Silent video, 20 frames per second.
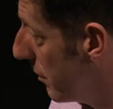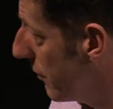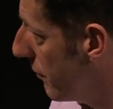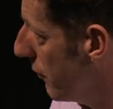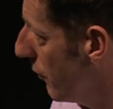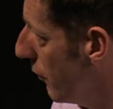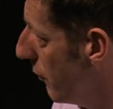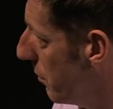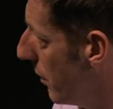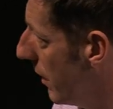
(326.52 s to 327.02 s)

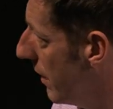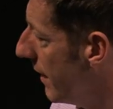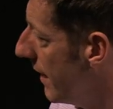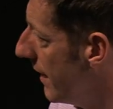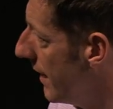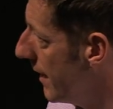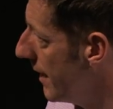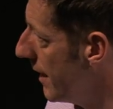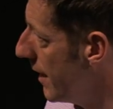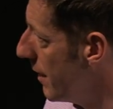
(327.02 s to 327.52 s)
before but
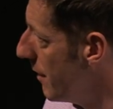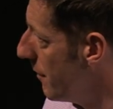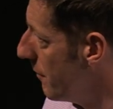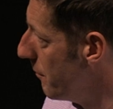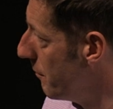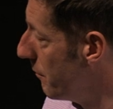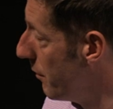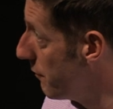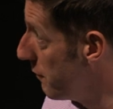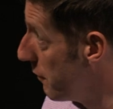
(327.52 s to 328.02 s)

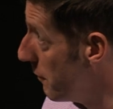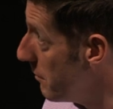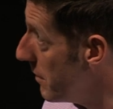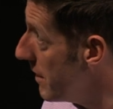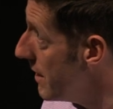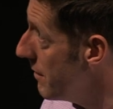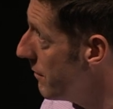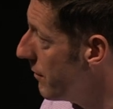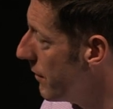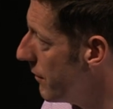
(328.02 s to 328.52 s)
but for
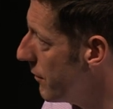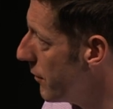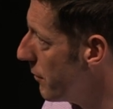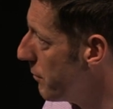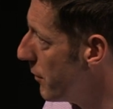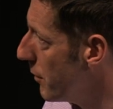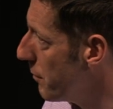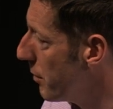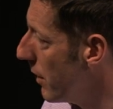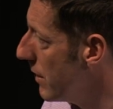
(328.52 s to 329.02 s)
me, the, the,
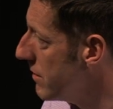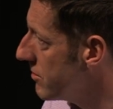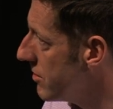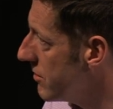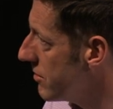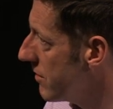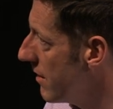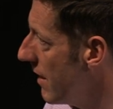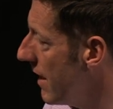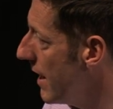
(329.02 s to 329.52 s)
the
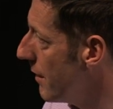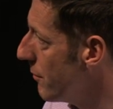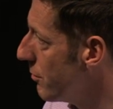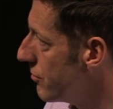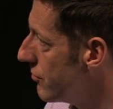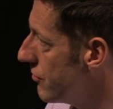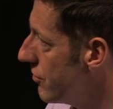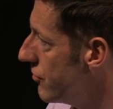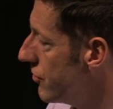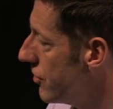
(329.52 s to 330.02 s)
process there was
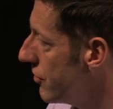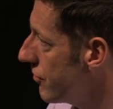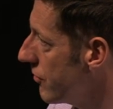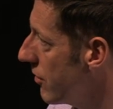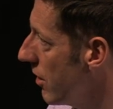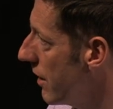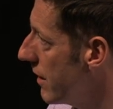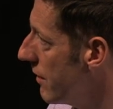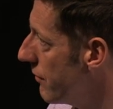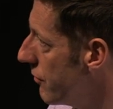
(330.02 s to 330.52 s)
to just
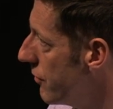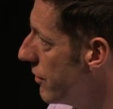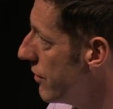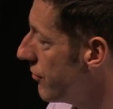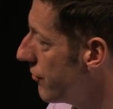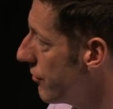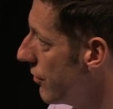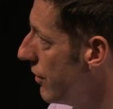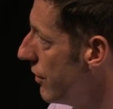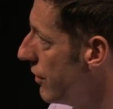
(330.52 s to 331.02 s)
kind of
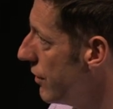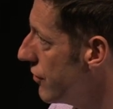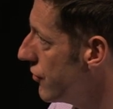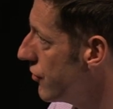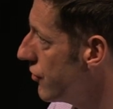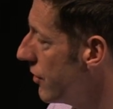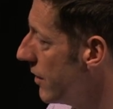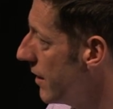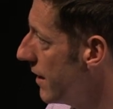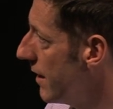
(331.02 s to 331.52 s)

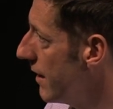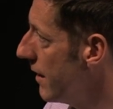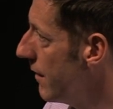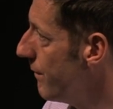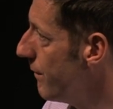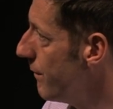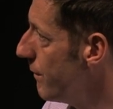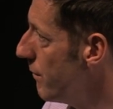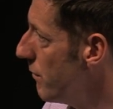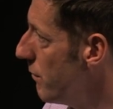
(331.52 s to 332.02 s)
research
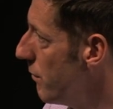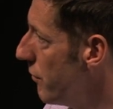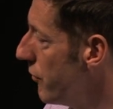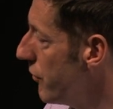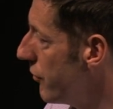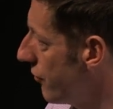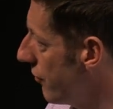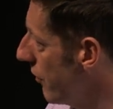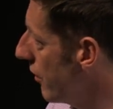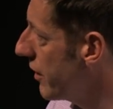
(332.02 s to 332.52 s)
the
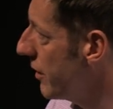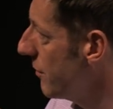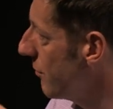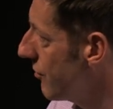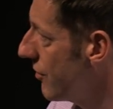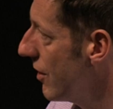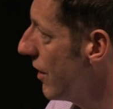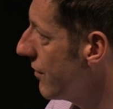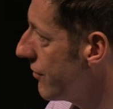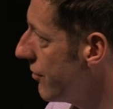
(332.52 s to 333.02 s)

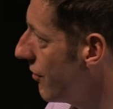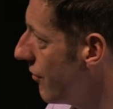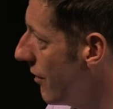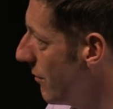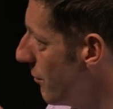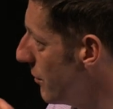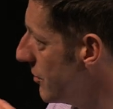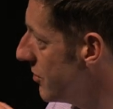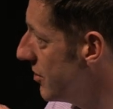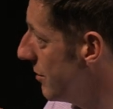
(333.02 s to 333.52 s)
circumstances
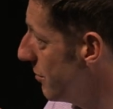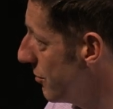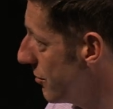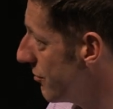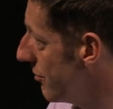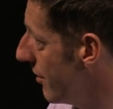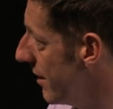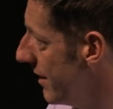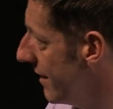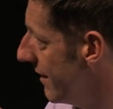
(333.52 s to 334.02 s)
in which it was
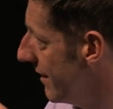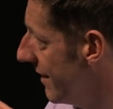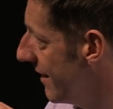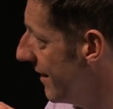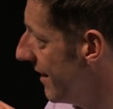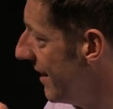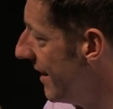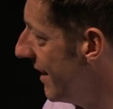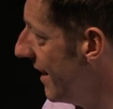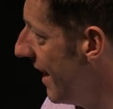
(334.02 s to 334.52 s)
written,
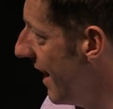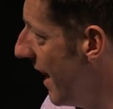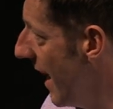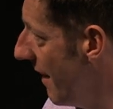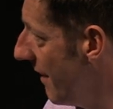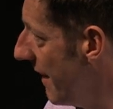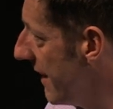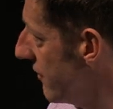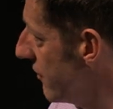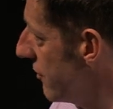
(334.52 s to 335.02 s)

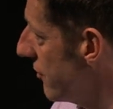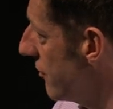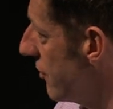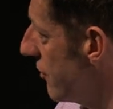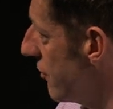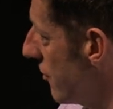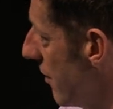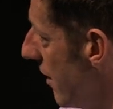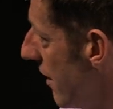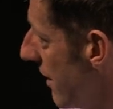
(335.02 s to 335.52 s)
and then just to
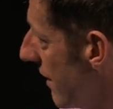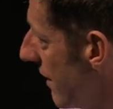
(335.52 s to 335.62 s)
try